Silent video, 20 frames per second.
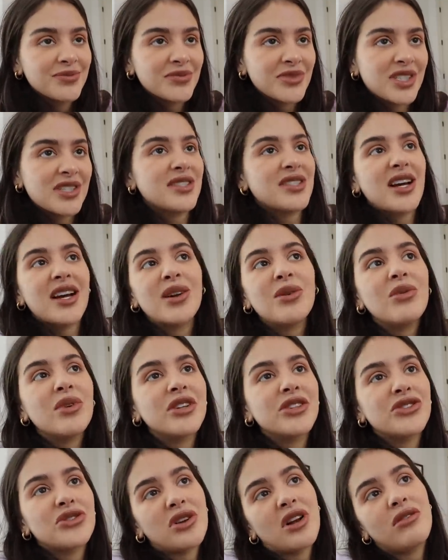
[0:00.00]
because I don't
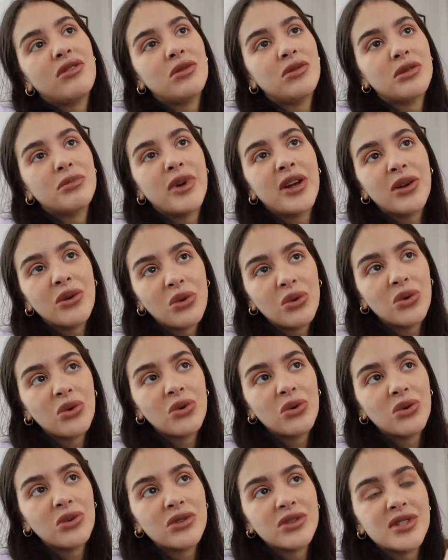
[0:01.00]
want to travel with my
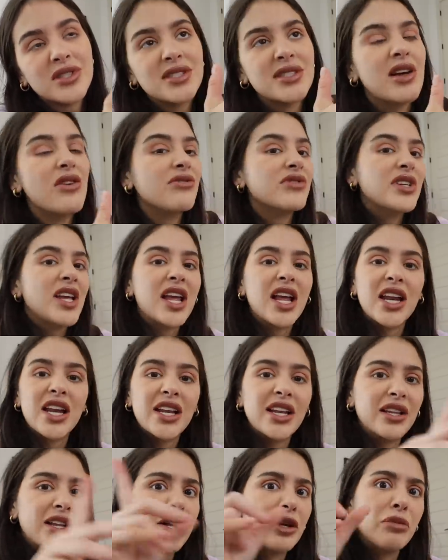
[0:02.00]
whole
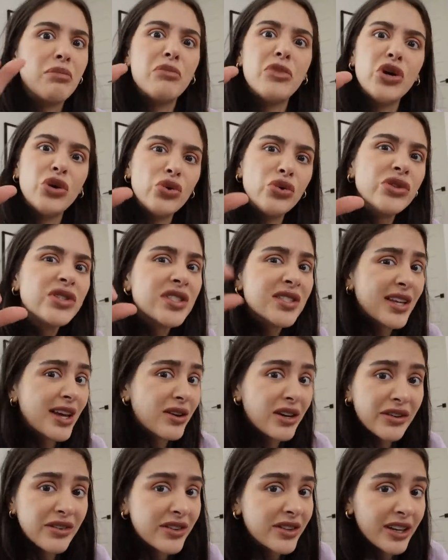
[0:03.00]
self-tanning, like, mousse. I
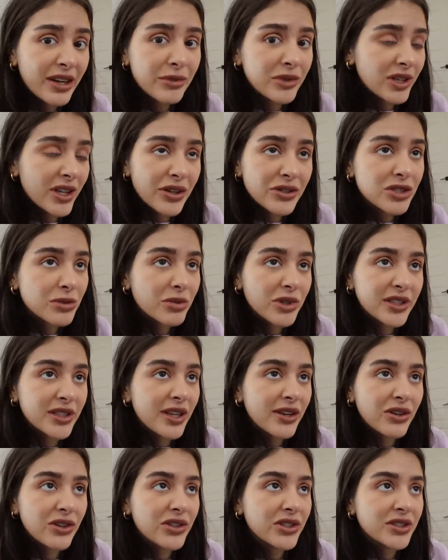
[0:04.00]
don't even think I'm allowed to bring
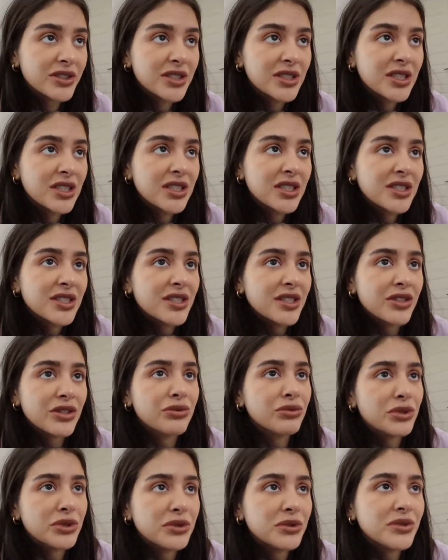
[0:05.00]
that on the
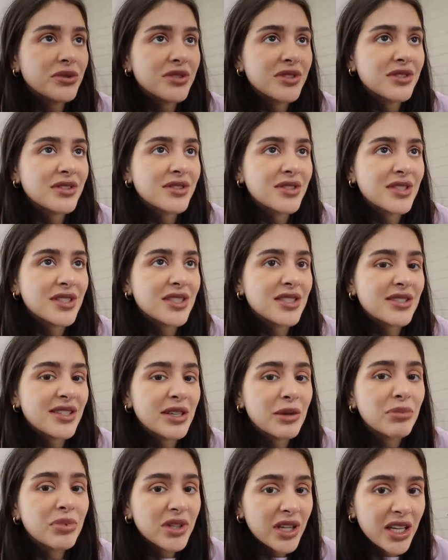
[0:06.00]
cruise. It's
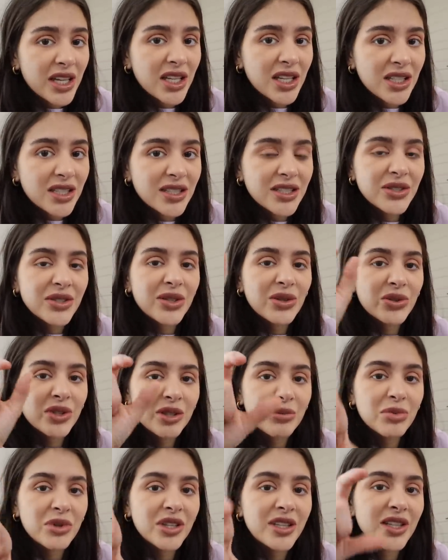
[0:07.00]
like a plane. You can only
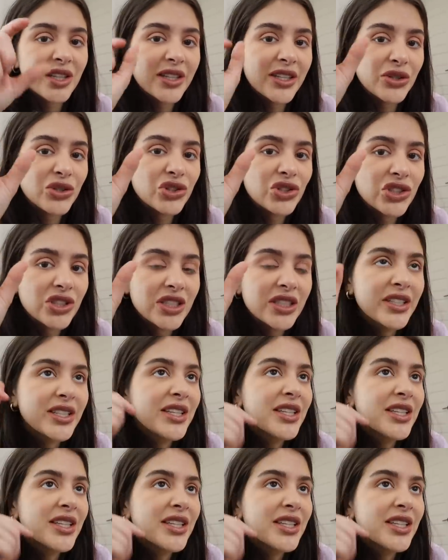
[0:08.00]
bring little